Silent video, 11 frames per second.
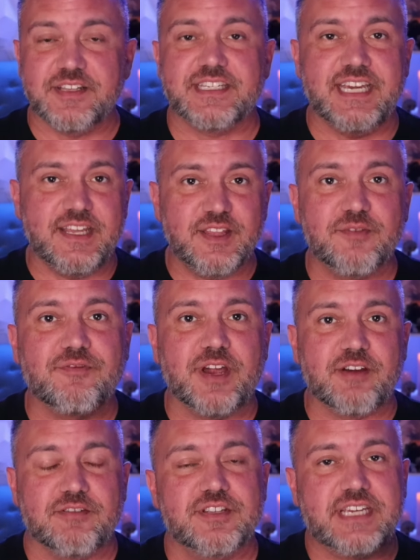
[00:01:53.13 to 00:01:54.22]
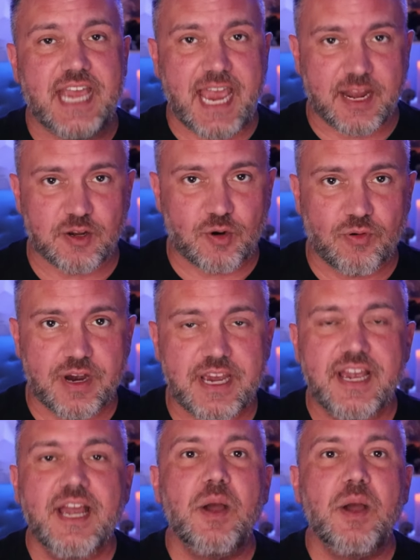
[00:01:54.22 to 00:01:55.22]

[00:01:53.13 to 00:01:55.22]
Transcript: It's in the fragrance category,